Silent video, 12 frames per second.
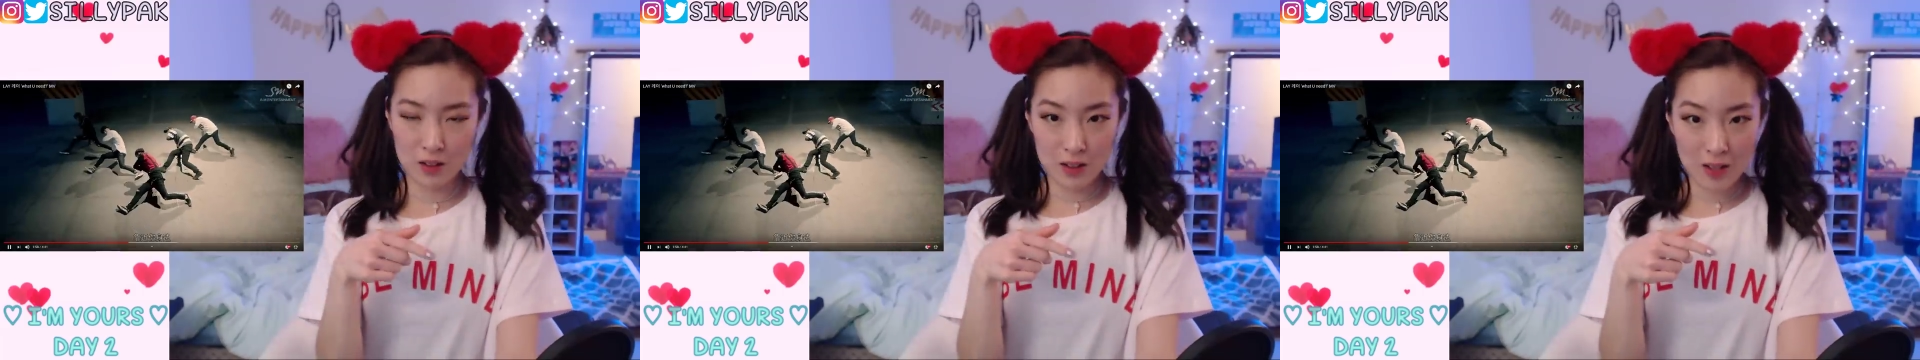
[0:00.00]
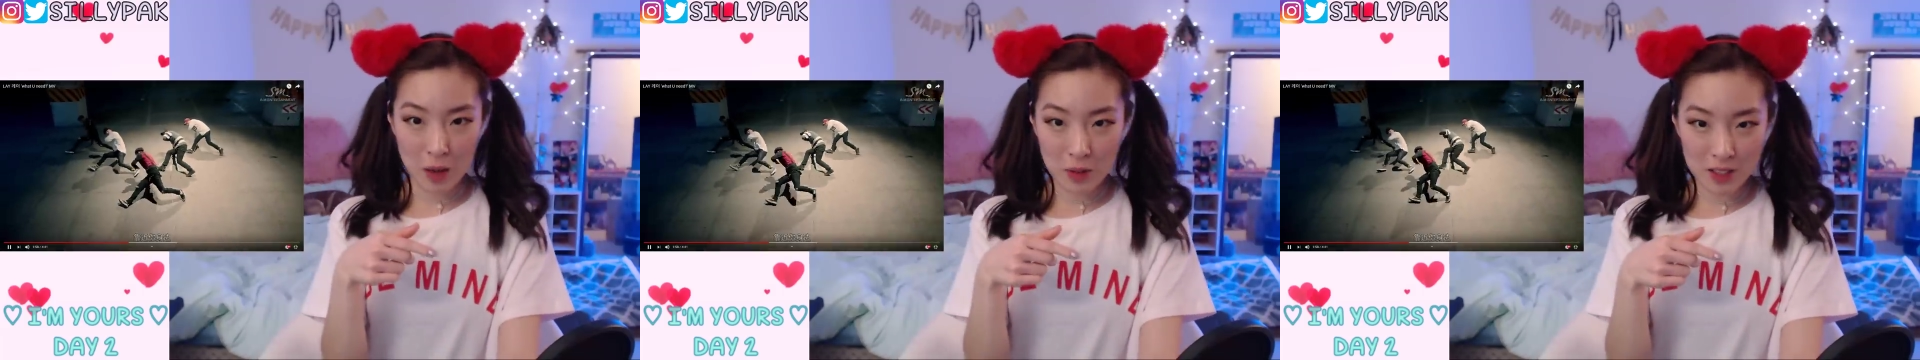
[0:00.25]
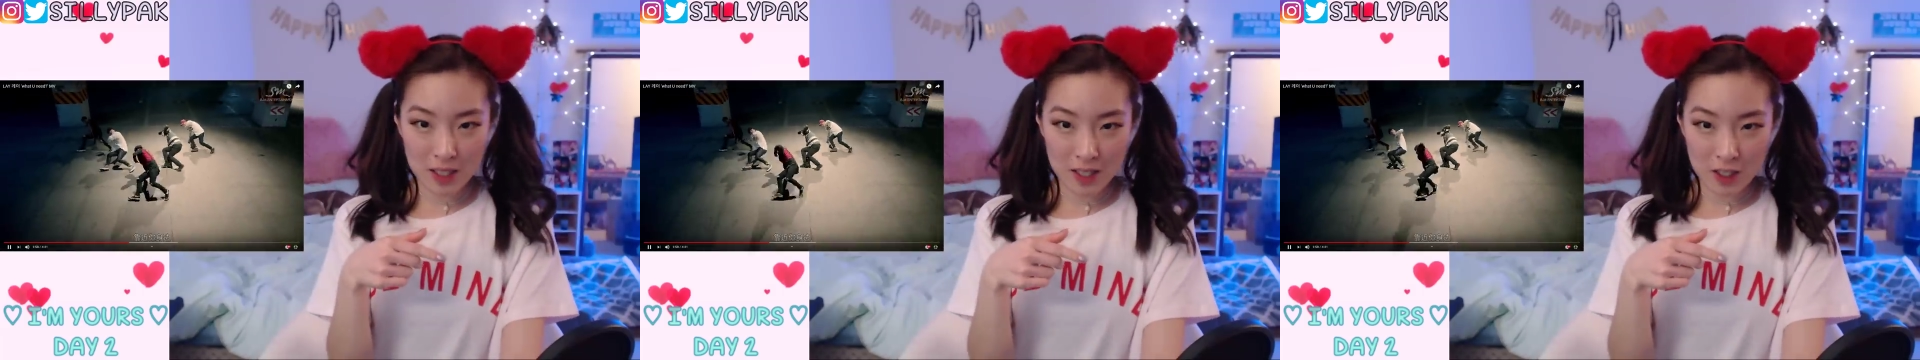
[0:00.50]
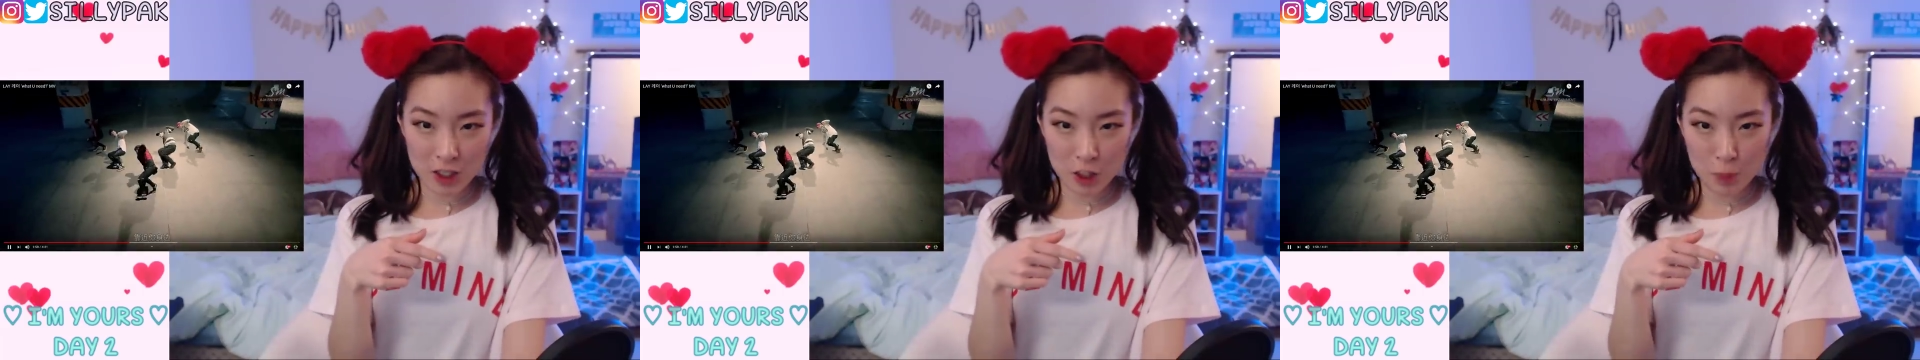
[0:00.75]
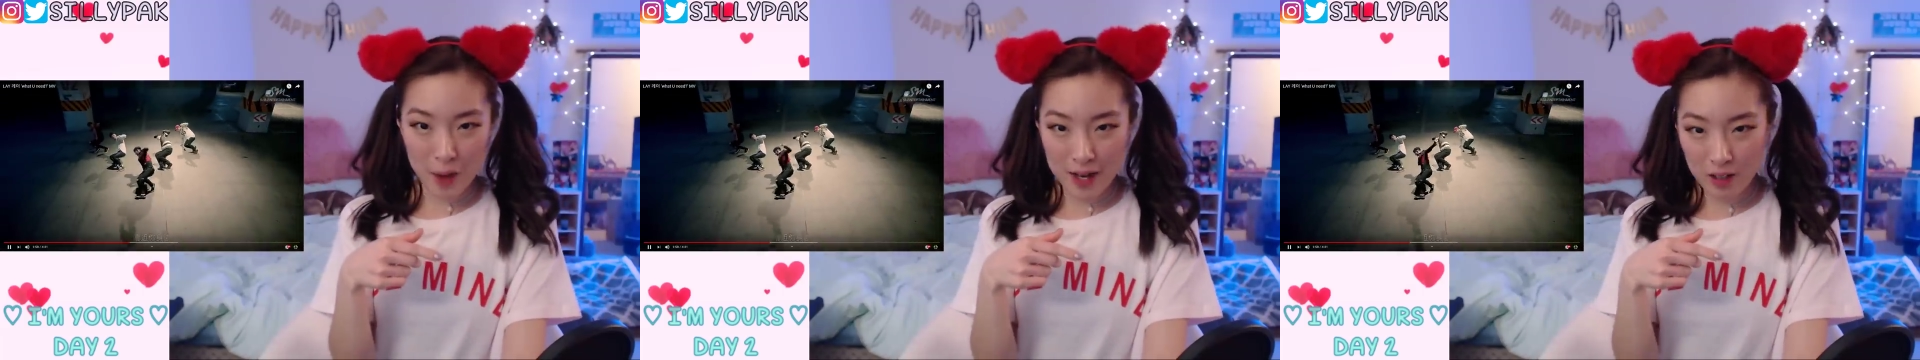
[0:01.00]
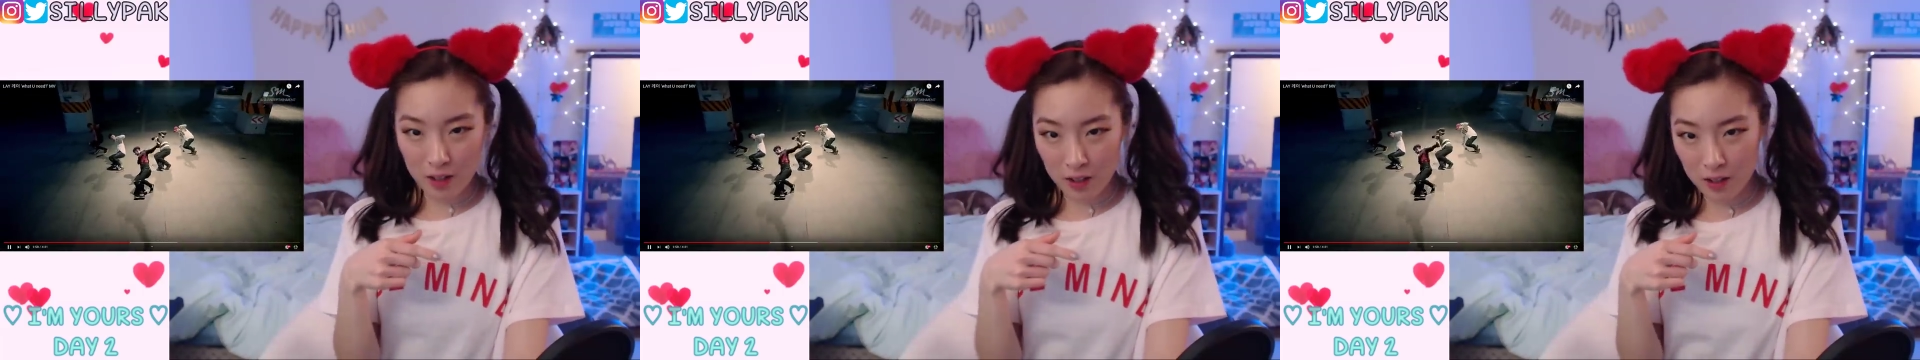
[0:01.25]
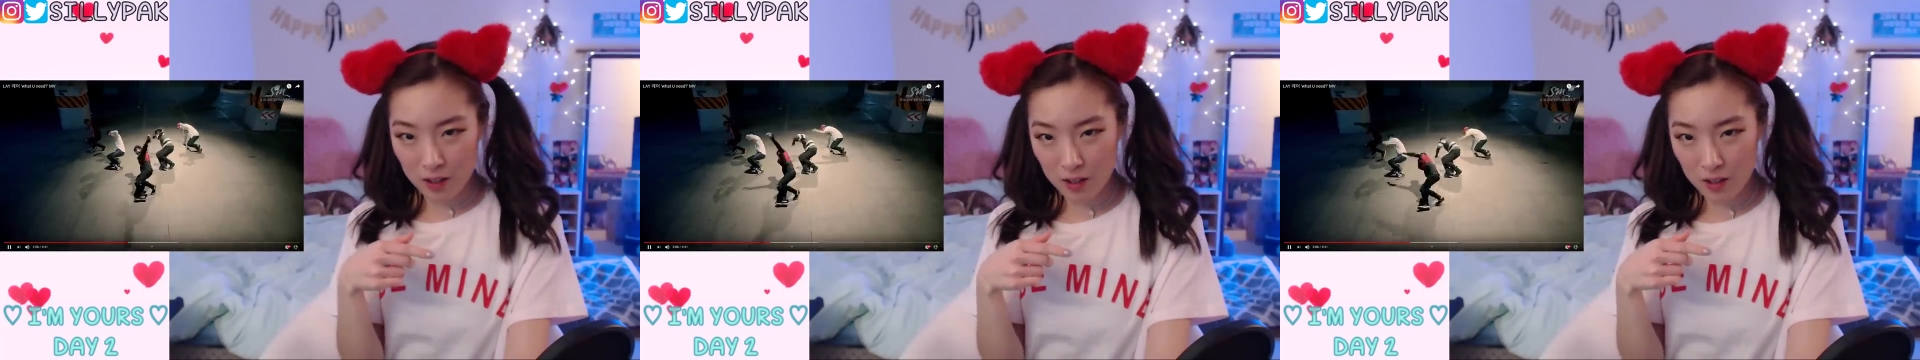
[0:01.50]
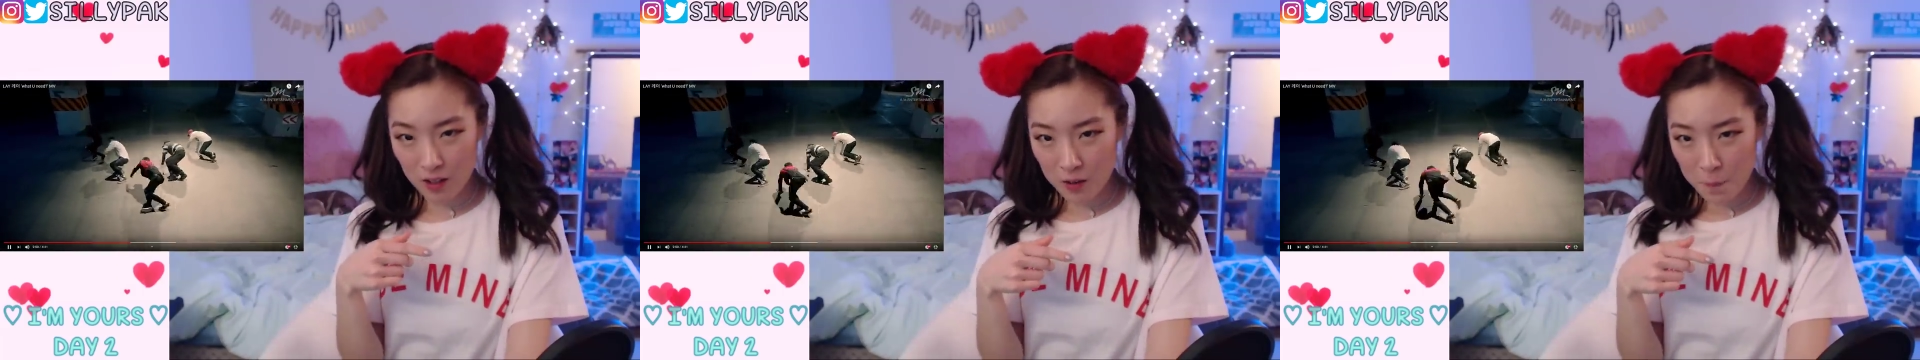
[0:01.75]
That was like a spider.
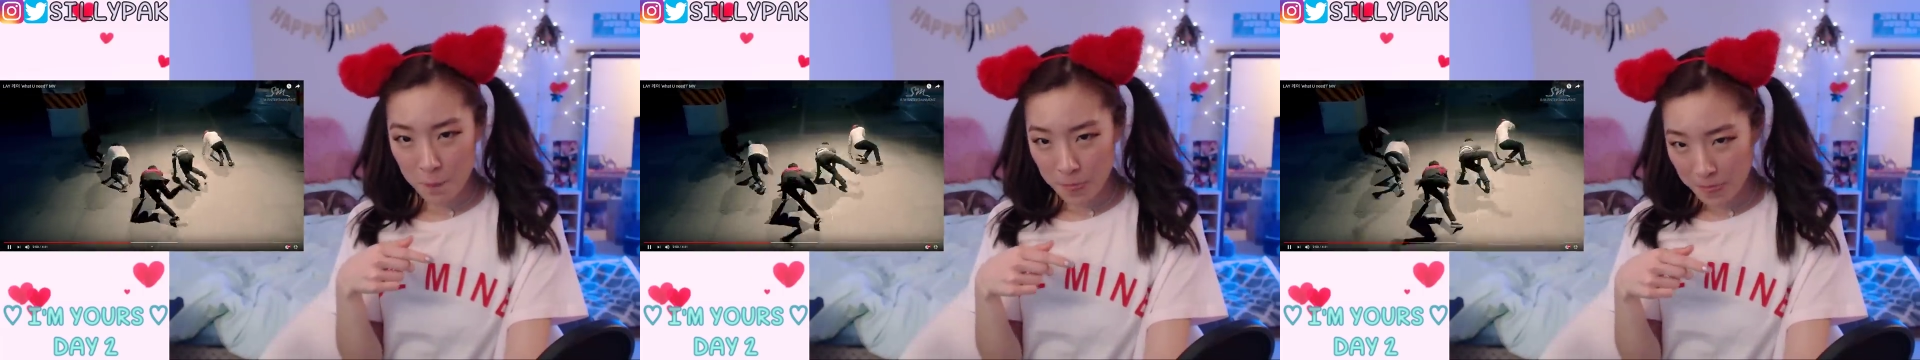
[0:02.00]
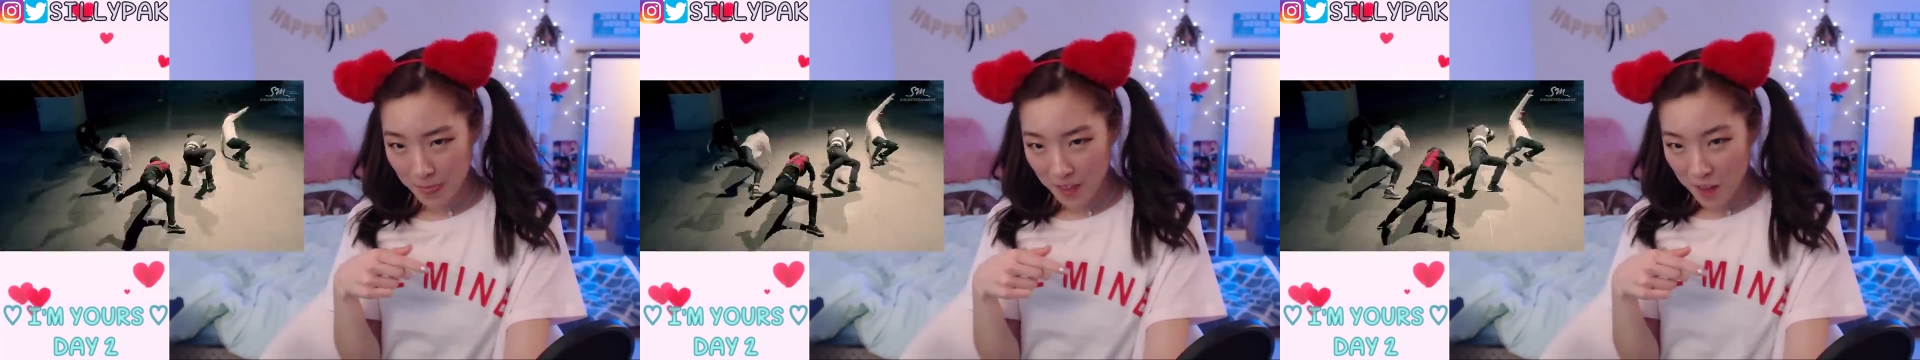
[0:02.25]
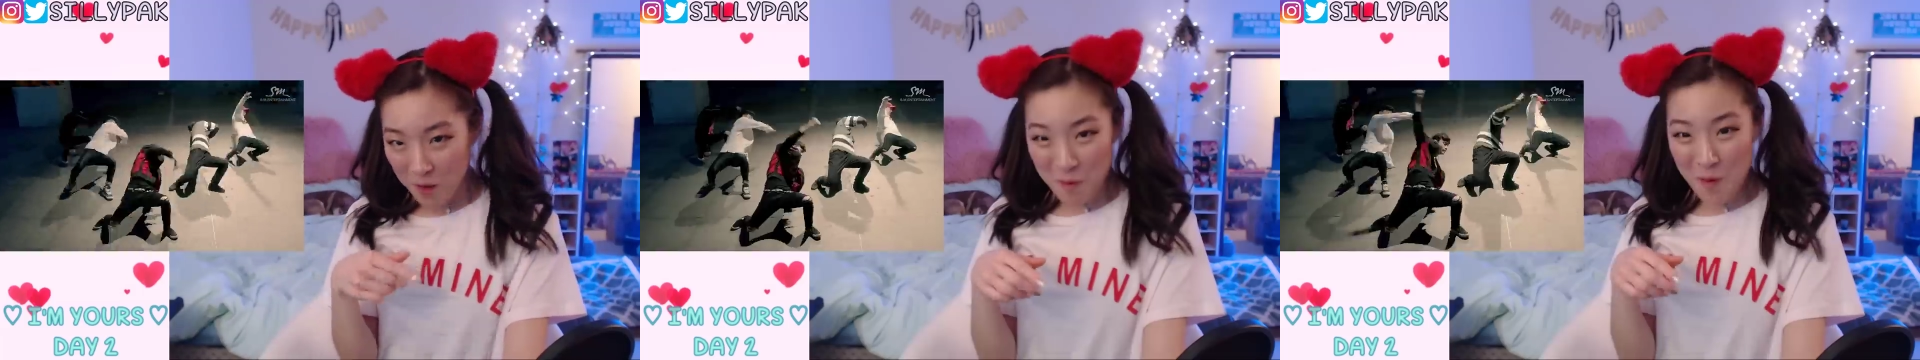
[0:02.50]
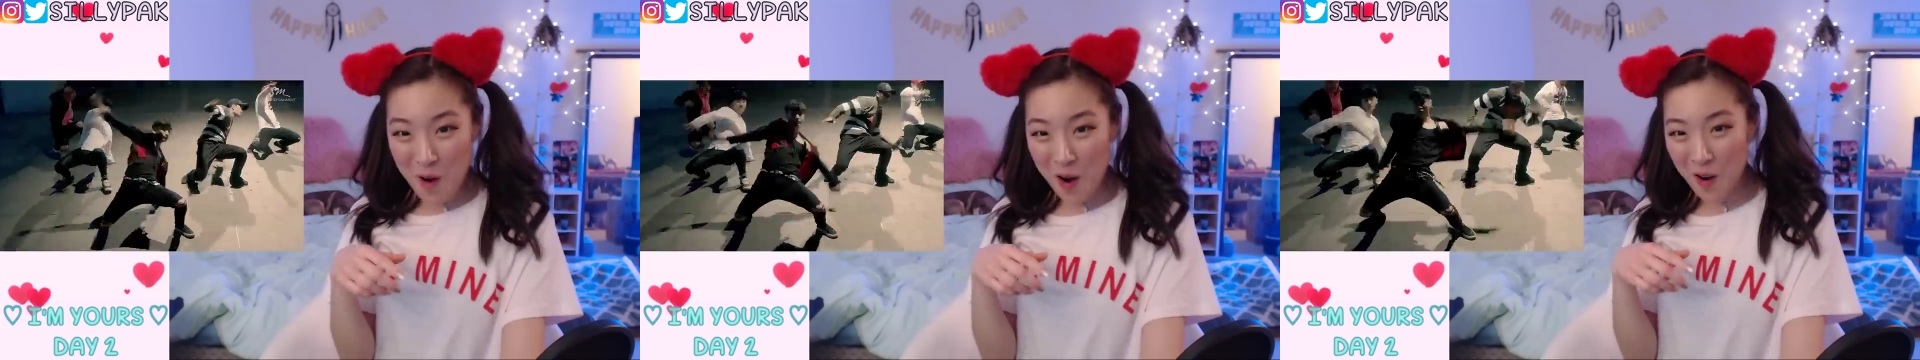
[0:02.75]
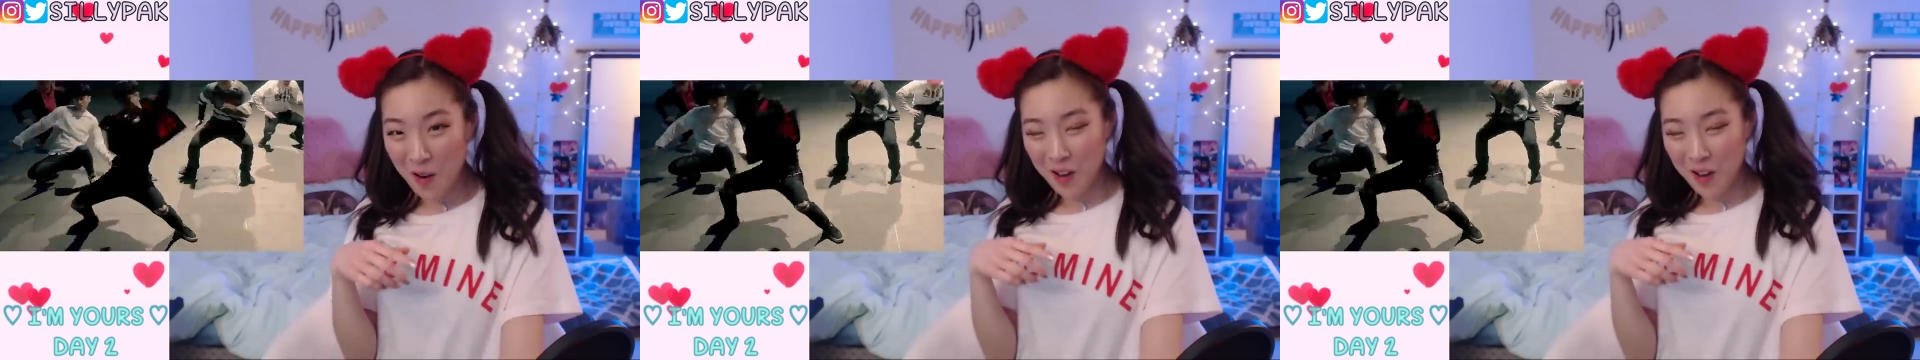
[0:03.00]
Whoa!